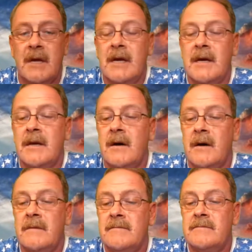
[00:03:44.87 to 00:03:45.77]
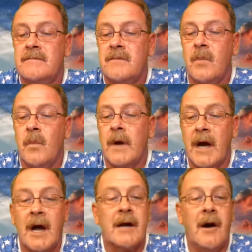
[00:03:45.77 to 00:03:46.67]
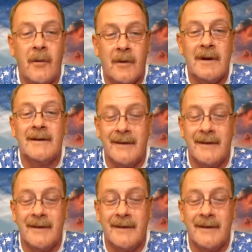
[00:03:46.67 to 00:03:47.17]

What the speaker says: We got cold.